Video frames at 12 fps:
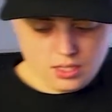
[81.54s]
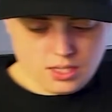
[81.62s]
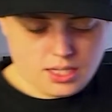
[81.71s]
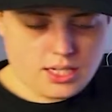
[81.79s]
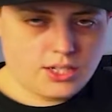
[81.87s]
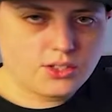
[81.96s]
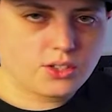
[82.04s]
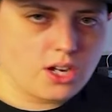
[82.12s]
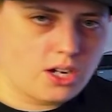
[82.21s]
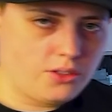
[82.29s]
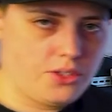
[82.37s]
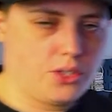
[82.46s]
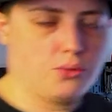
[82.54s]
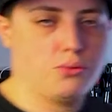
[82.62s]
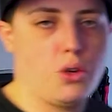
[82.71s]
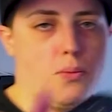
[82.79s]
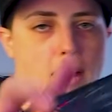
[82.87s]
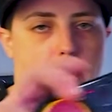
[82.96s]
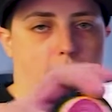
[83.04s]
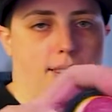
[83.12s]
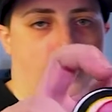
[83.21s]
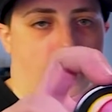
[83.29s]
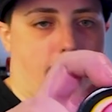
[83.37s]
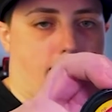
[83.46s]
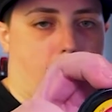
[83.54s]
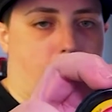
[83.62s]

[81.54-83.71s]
is called this robot stick.